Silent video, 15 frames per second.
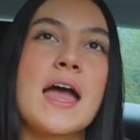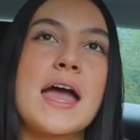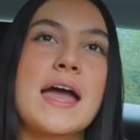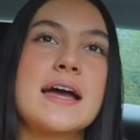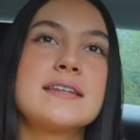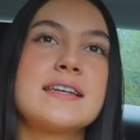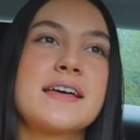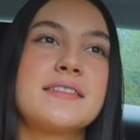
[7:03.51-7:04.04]

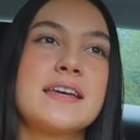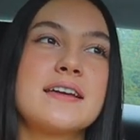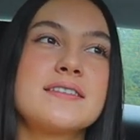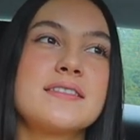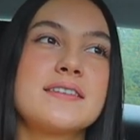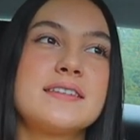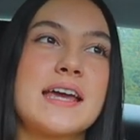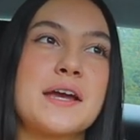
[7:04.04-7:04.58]
And at the end
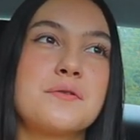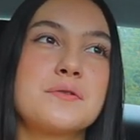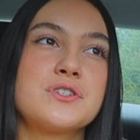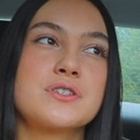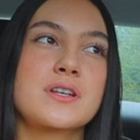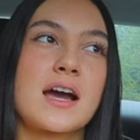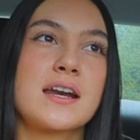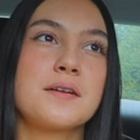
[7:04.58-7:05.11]
of the day,
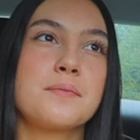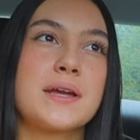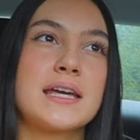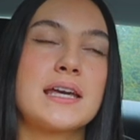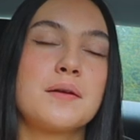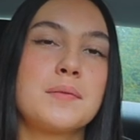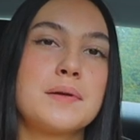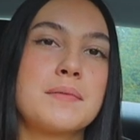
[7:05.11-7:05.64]
just kind of
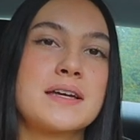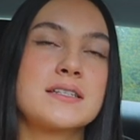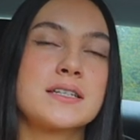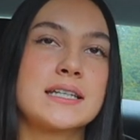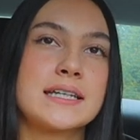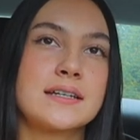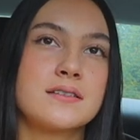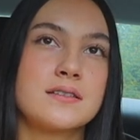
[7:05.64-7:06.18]
making me
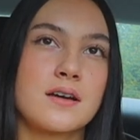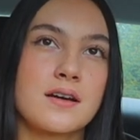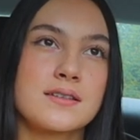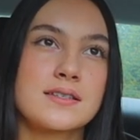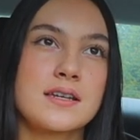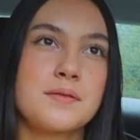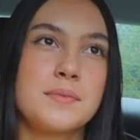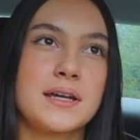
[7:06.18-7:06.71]
mentally
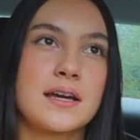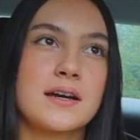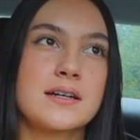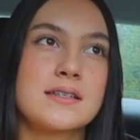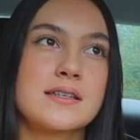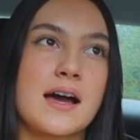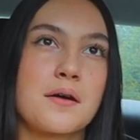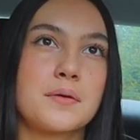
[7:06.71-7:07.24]
exhausted
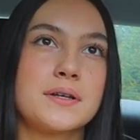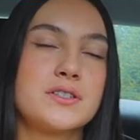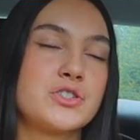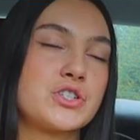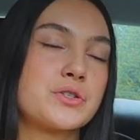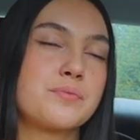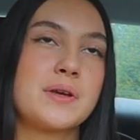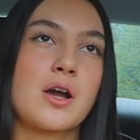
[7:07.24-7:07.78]
because I would
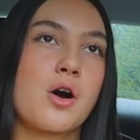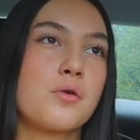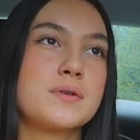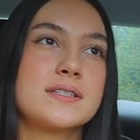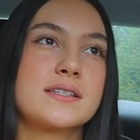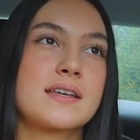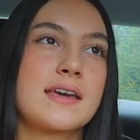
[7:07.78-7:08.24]
just be always